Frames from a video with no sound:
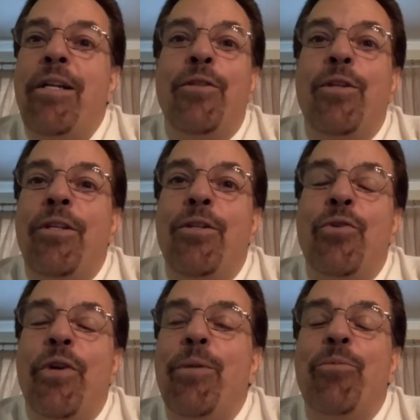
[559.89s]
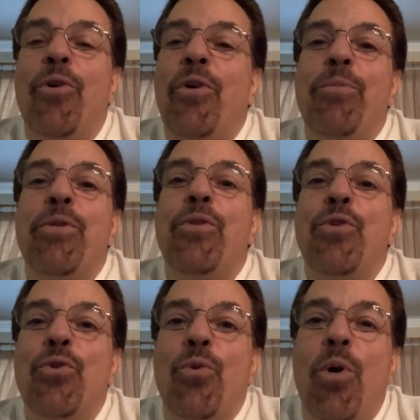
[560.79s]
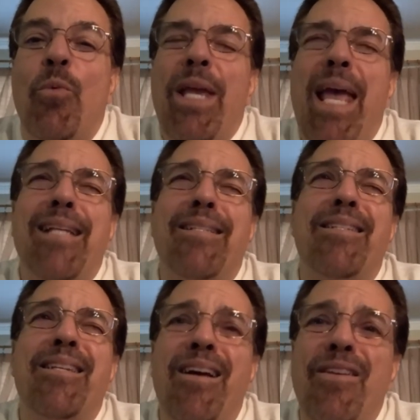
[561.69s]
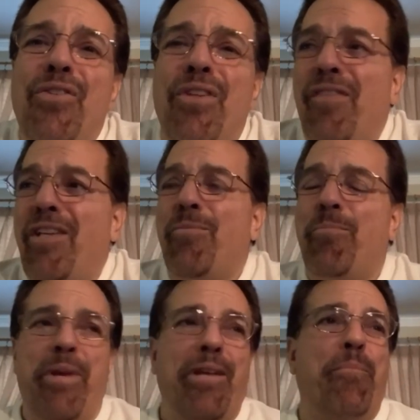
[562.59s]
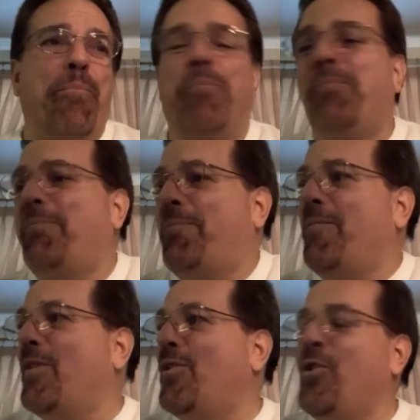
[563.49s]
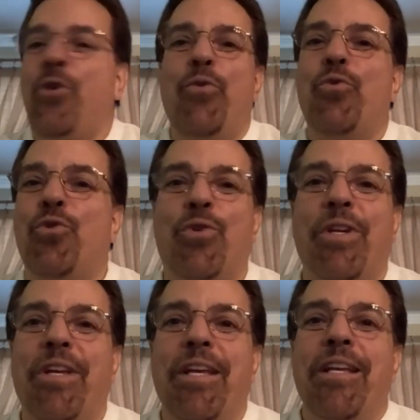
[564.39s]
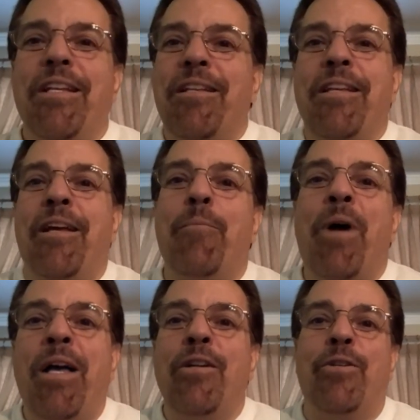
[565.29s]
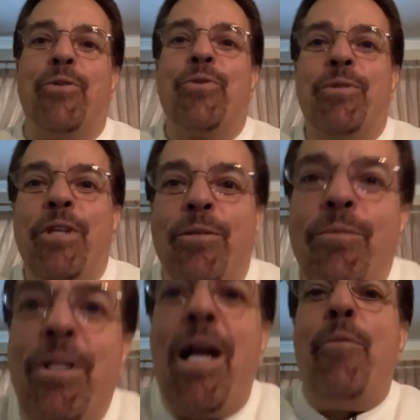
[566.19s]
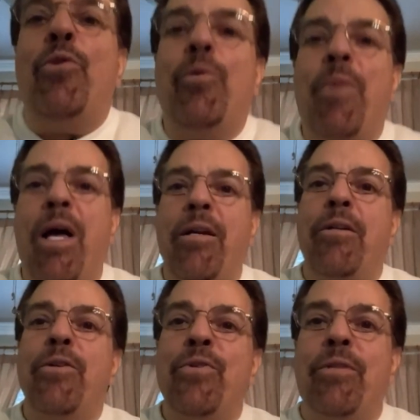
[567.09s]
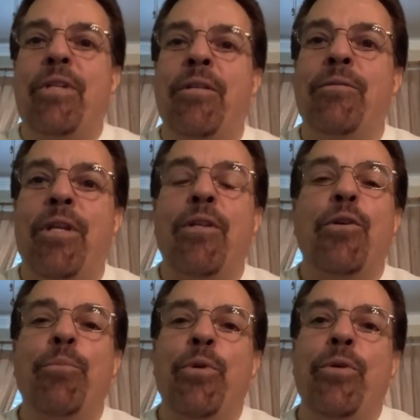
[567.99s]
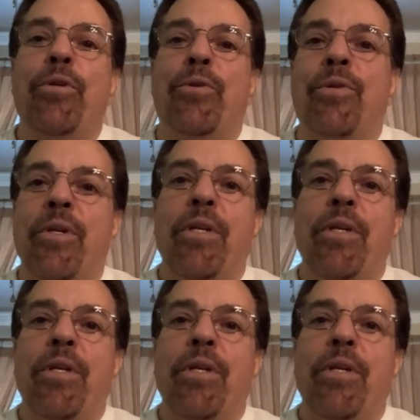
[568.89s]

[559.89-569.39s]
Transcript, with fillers: in the in the training programs in the store we had tons of these big huge yeah, monitors you know commodore monitors and and, and computers